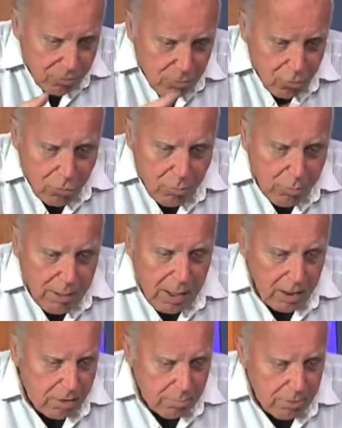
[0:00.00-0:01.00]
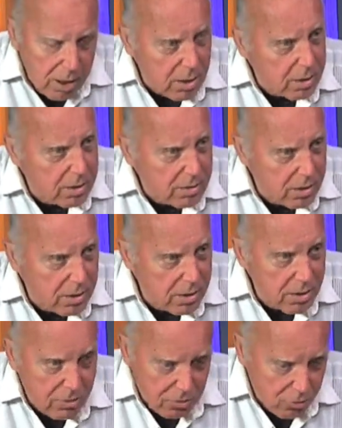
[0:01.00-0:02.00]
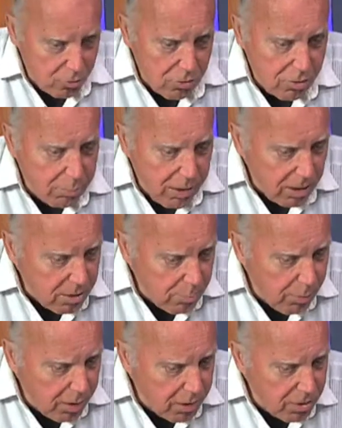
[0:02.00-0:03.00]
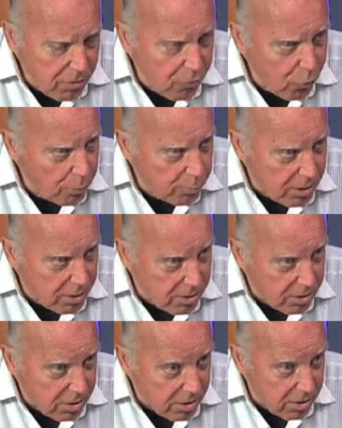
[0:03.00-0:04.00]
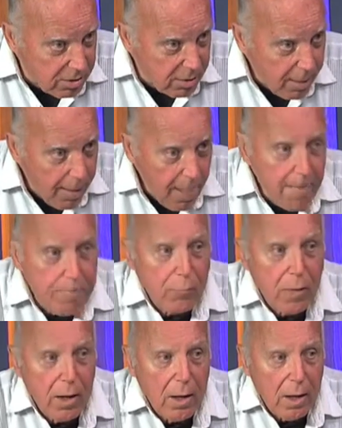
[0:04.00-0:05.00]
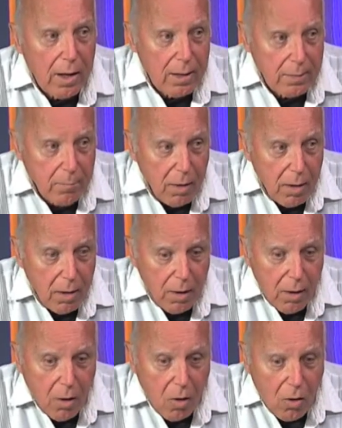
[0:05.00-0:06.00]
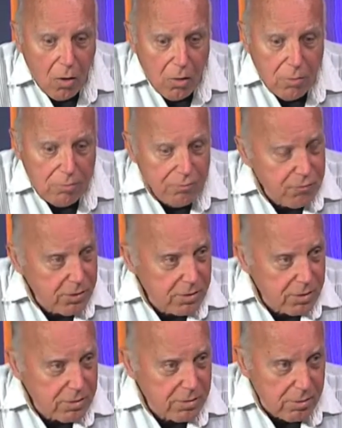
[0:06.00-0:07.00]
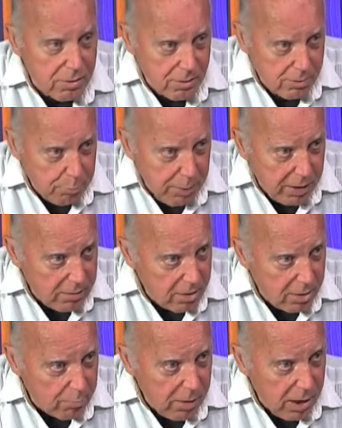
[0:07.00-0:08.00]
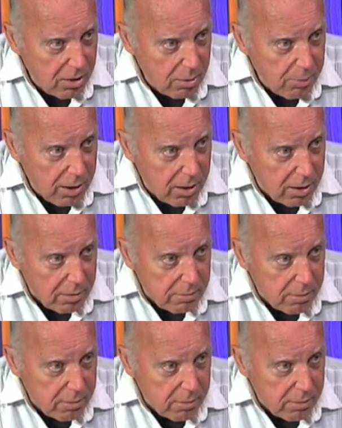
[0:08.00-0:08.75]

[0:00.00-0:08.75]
do the mathematics on it. There's a mathematical formula to this, and all physics is based on mathematics.